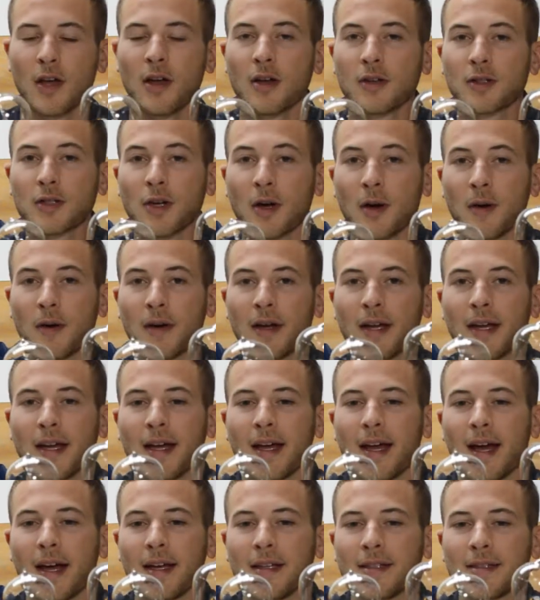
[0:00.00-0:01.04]
So it
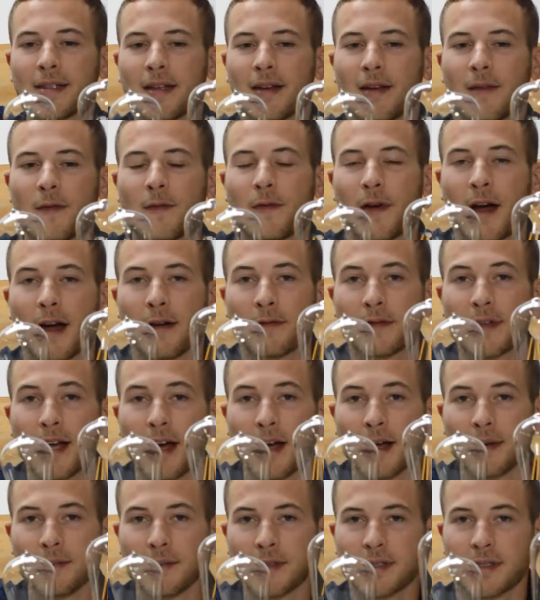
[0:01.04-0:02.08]
has a 5
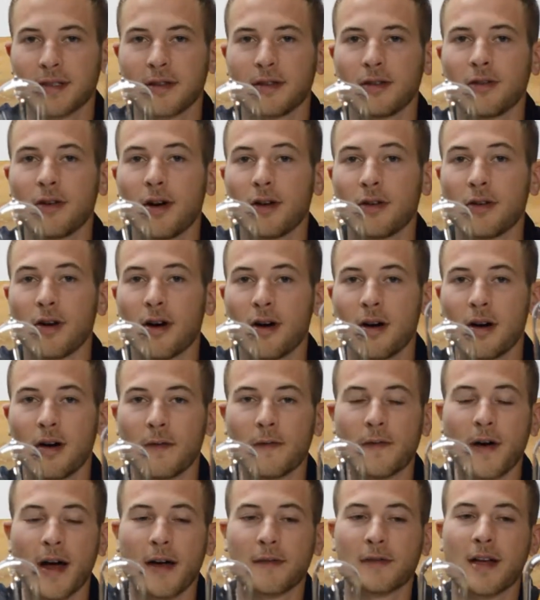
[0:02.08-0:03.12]
time
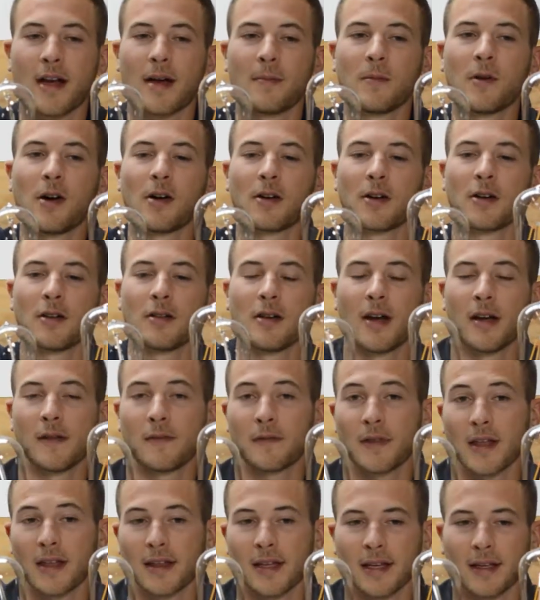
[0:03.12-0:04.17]
longer life
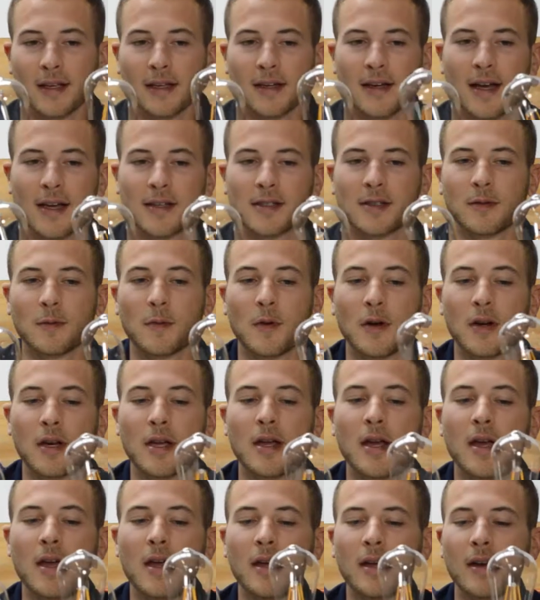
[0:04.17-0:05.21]
than the incandescent one.
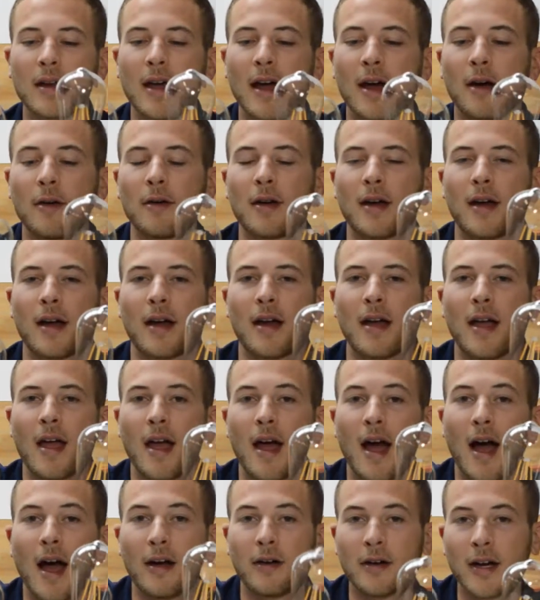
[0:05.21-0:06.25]
Now,
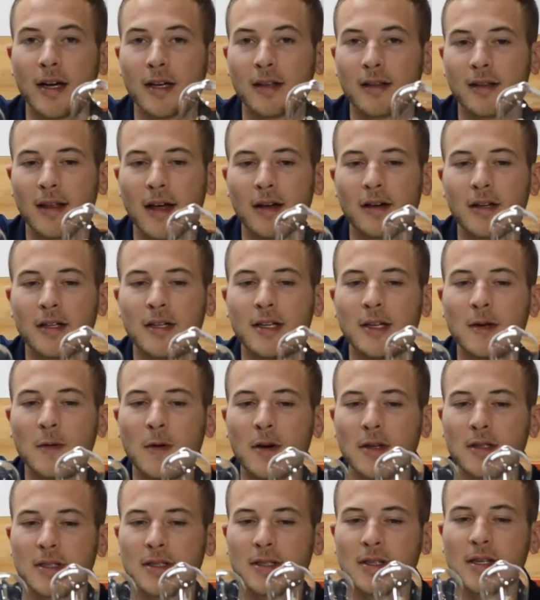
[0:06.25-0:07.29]
I like the LED
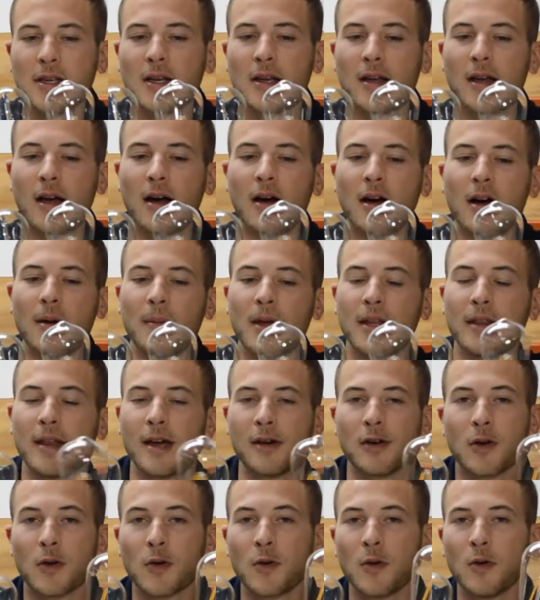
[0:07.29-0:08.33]
ones, and they
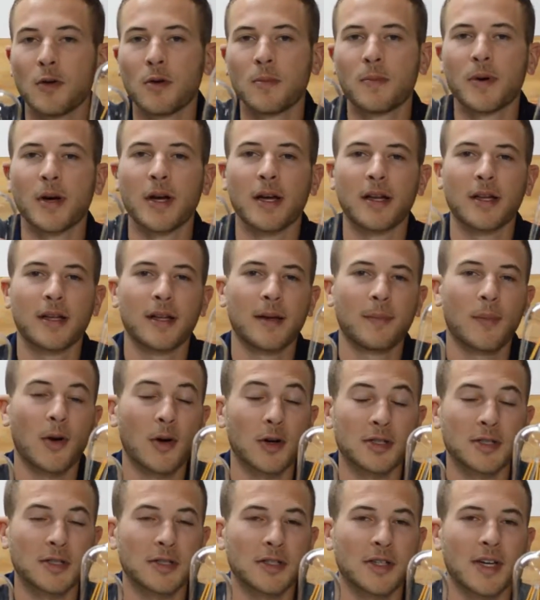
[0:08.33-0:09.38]
look cool, but
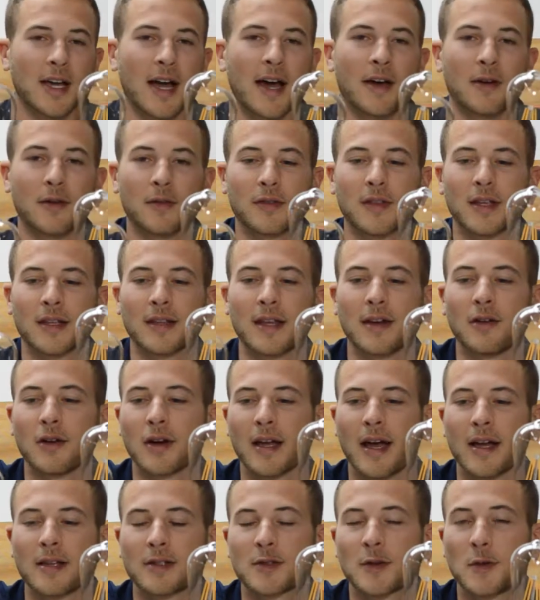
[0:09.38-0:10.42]
personally, I don't think they look
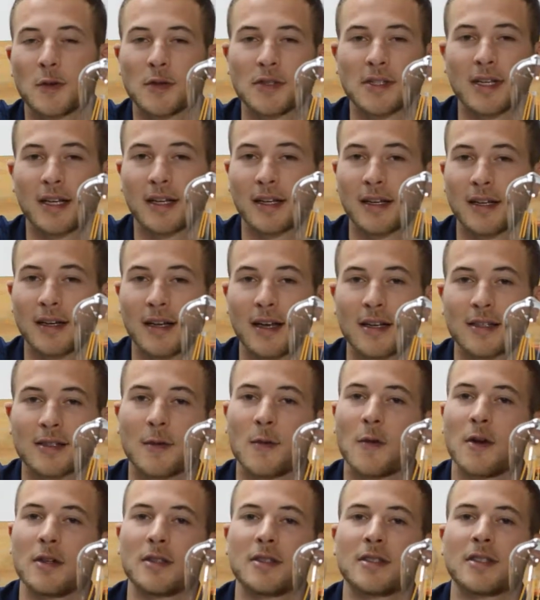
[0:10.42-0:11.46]
as cool as the incandescent
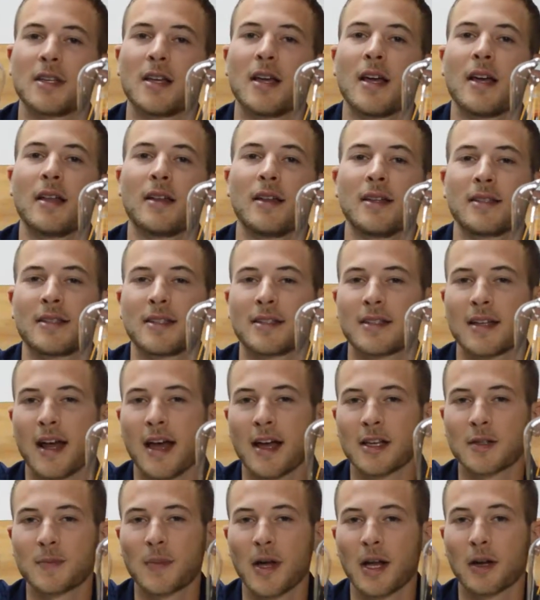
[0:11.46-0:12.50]
ones. This is an
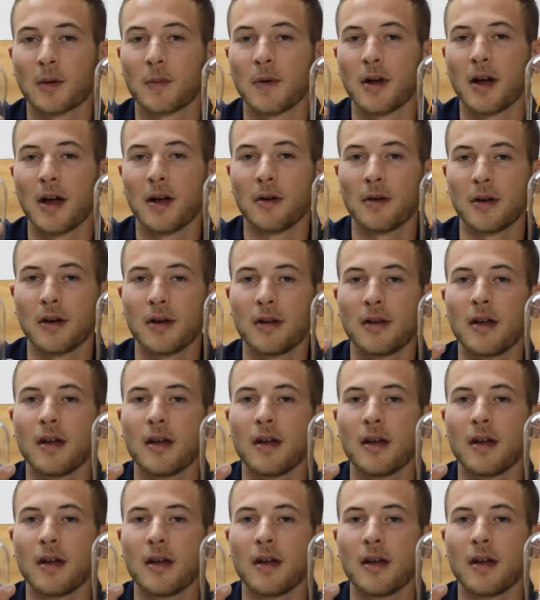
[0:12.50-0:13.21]
aspect where I would,